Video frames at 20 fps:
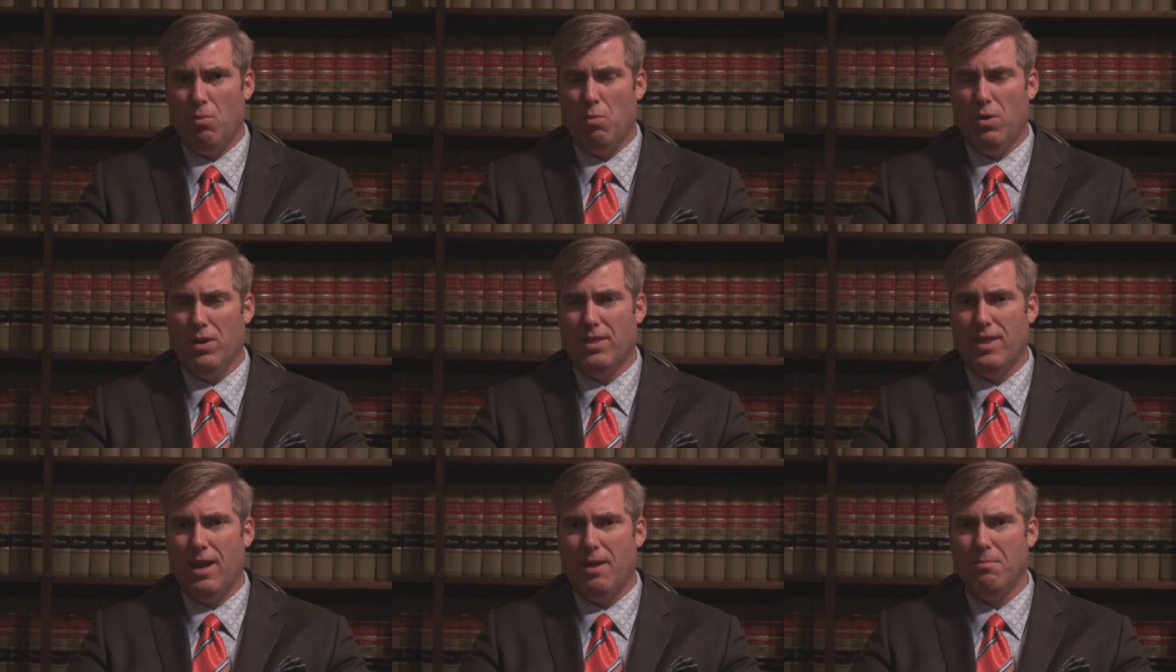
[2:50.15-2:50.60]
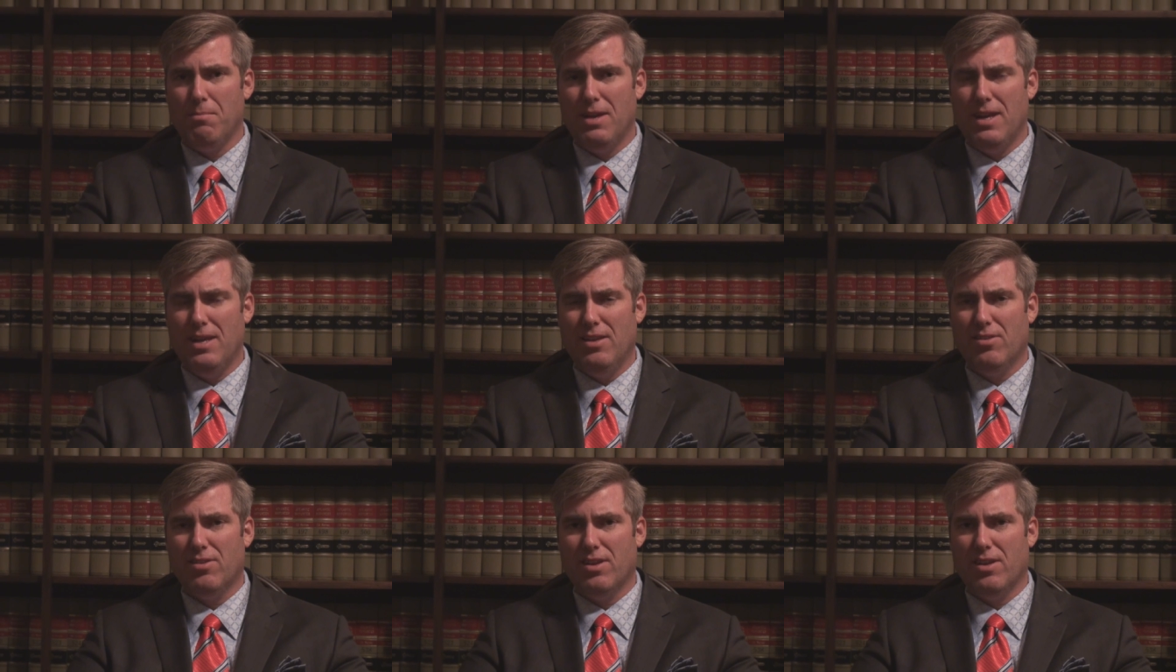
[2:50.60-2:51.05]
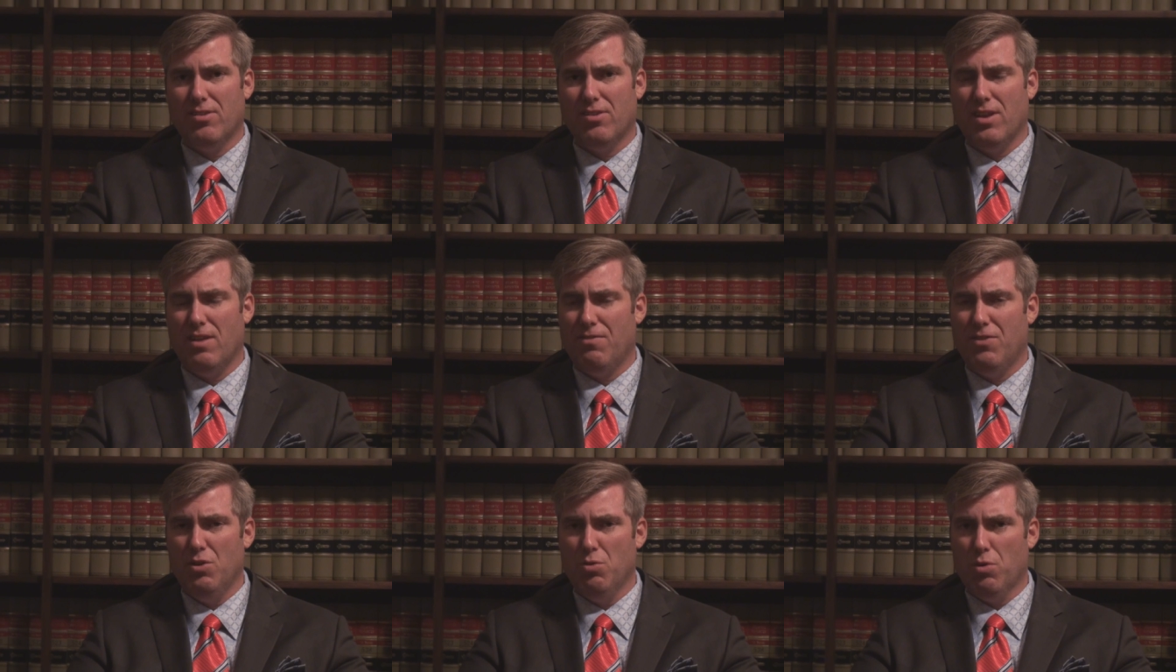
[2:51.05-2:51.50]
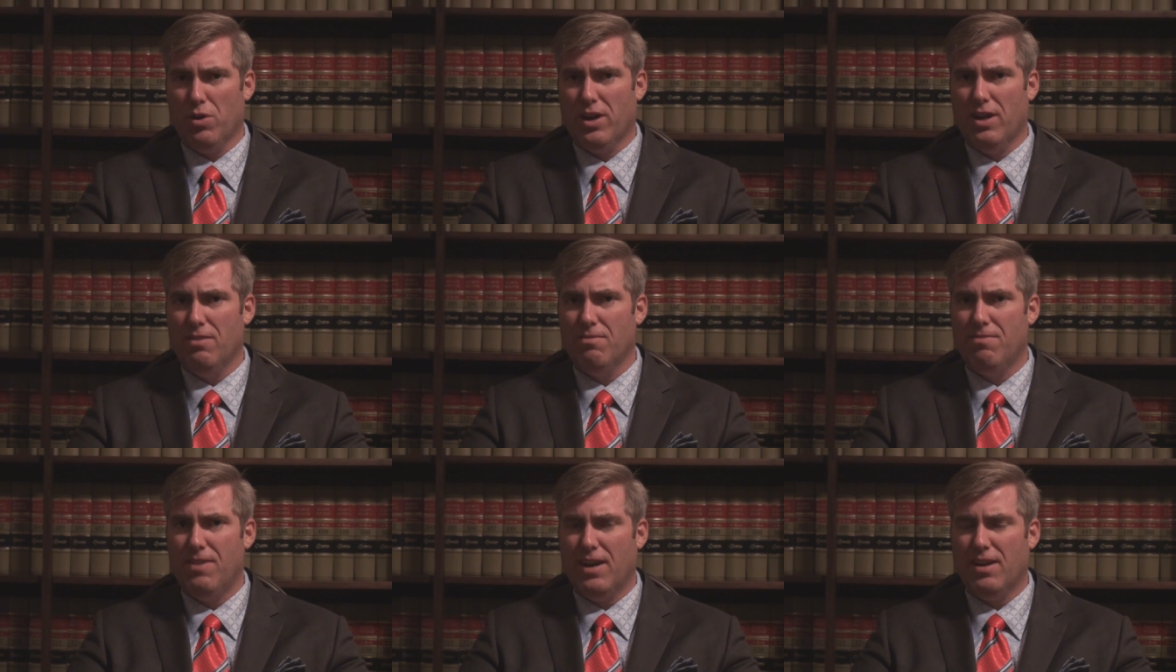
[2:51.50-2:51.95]
What that means is if you
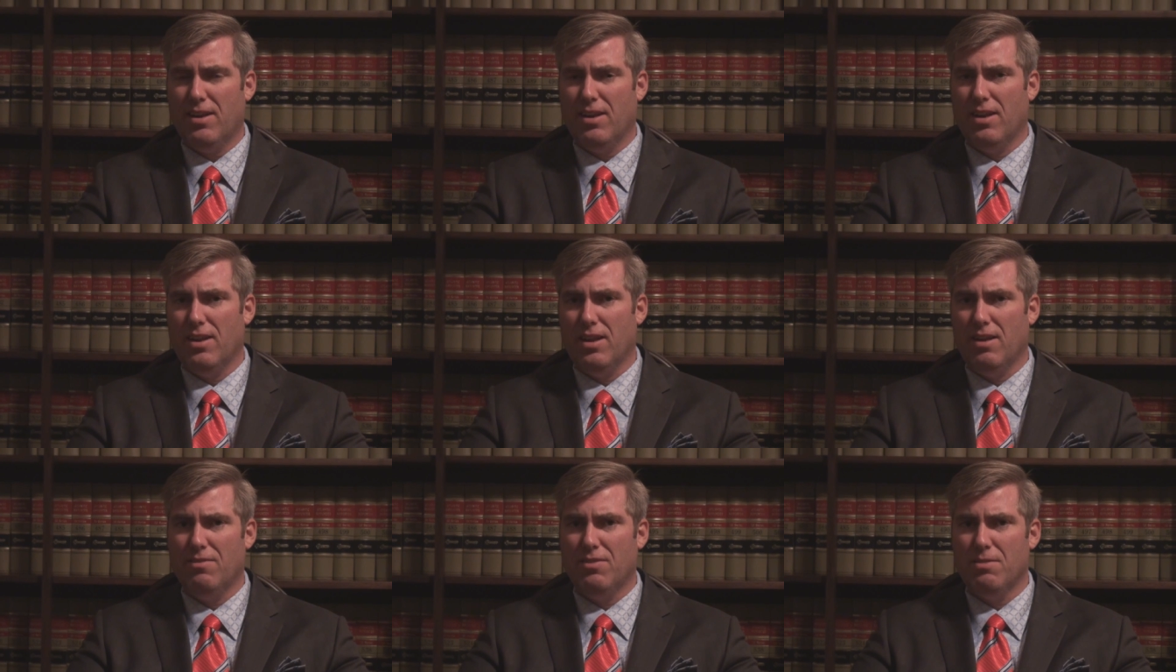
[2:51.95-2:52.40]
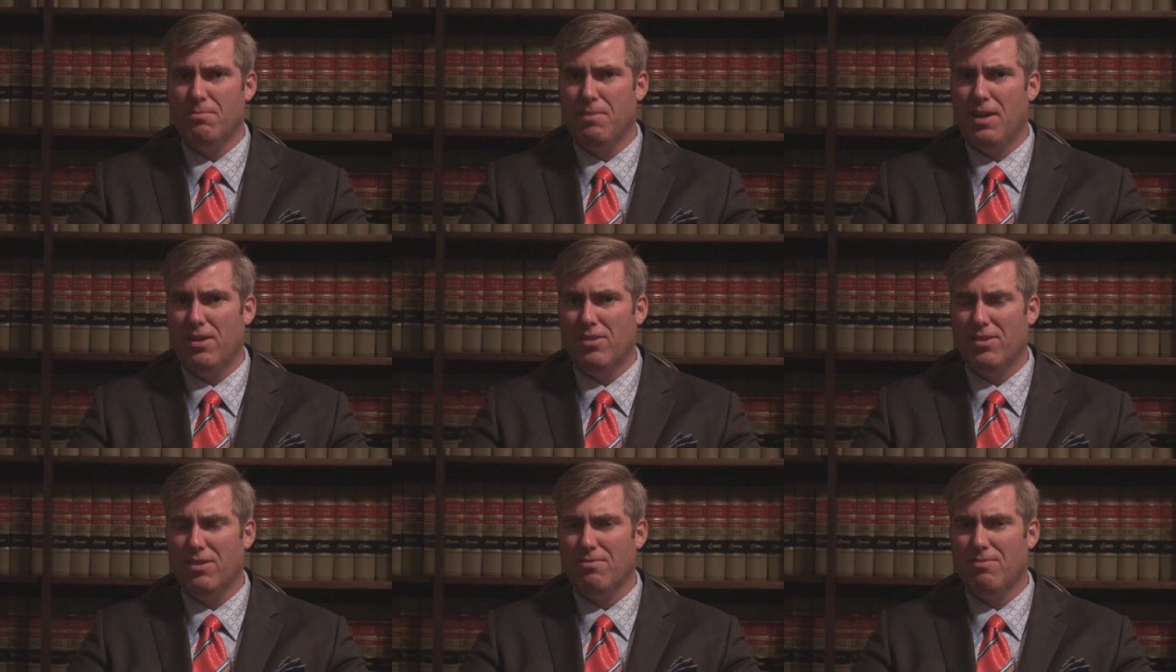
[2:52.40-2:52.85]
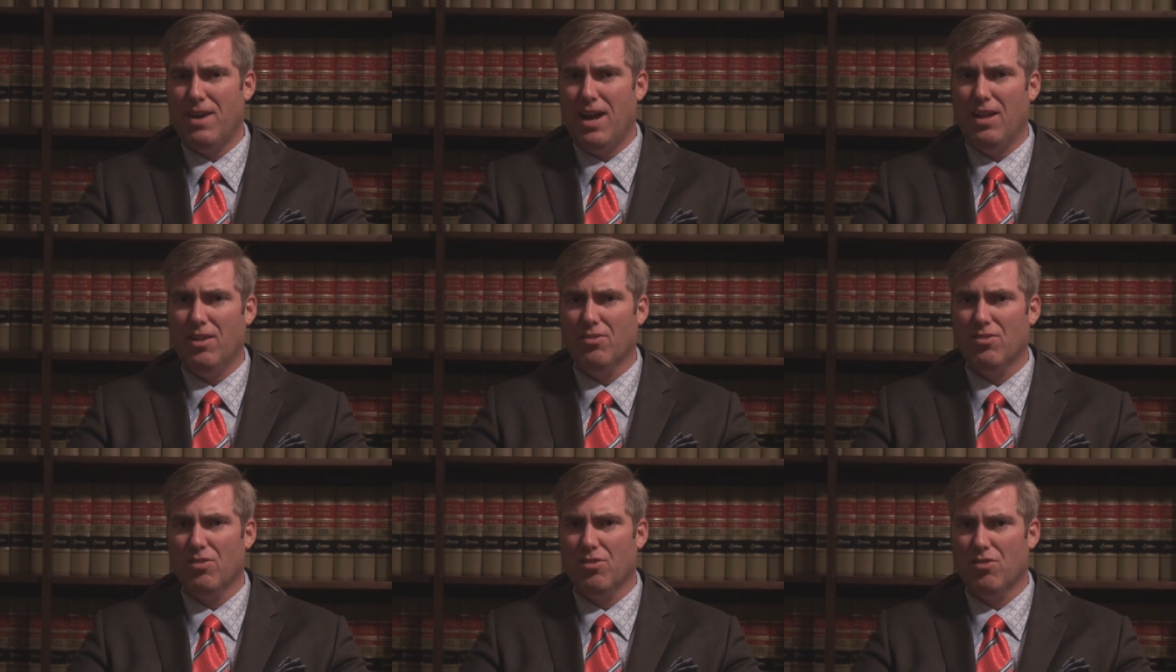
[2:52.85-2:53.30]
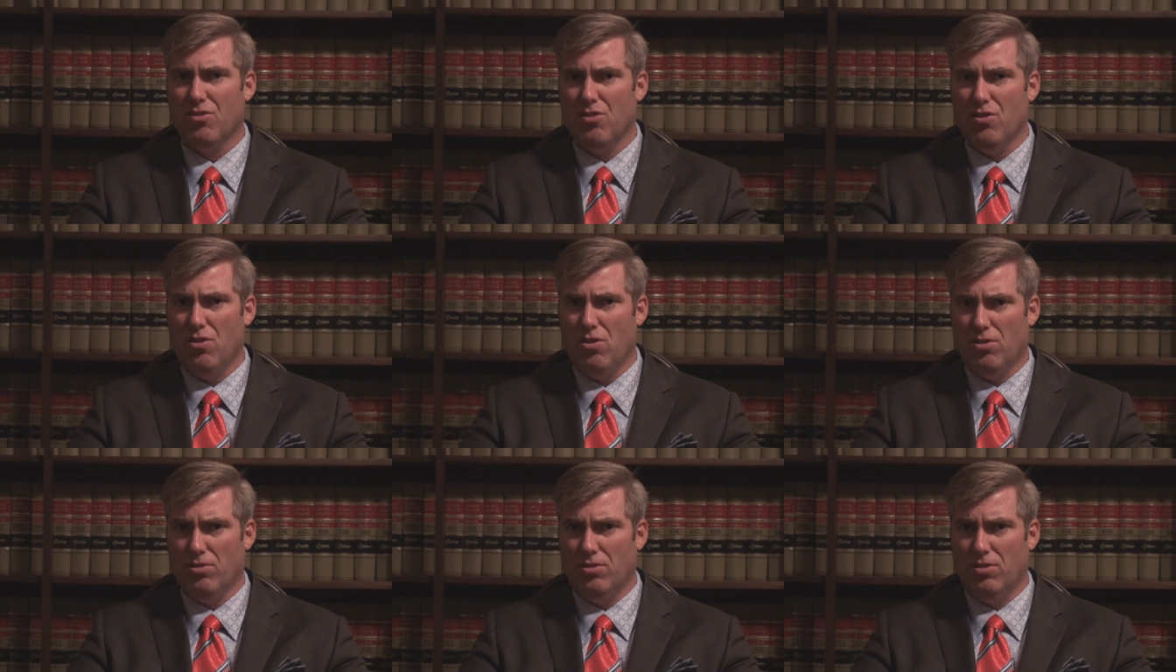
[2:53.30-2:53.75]
were convicted of domestic violence
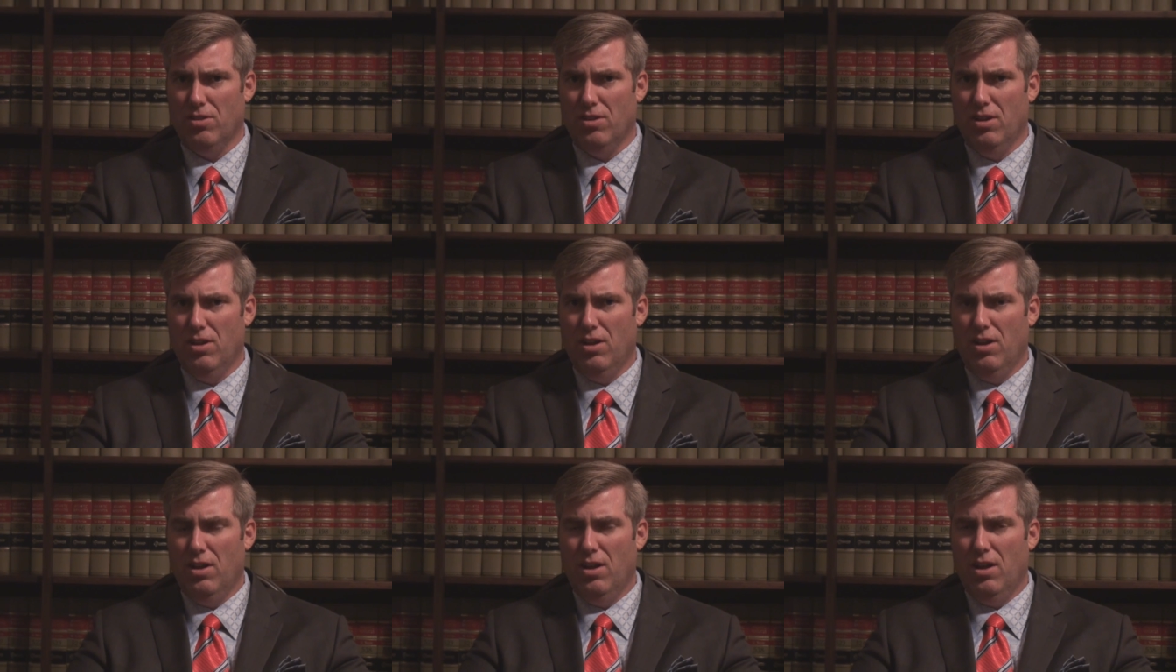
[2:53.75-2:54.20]
assault,